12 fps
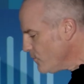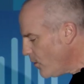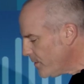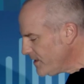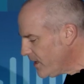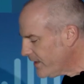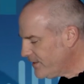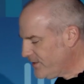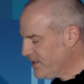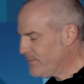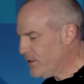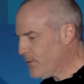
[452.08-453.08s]
what would Nice
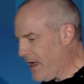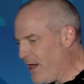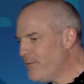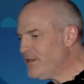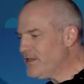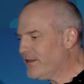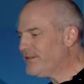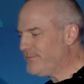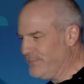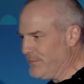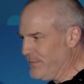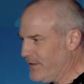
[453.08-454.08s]
Jim do? How would Nice
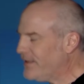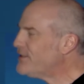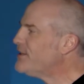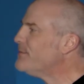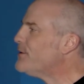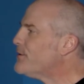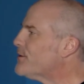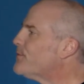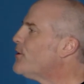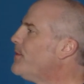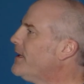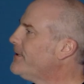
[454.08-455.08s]
Jim do this
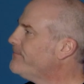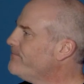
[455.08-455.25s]
properly?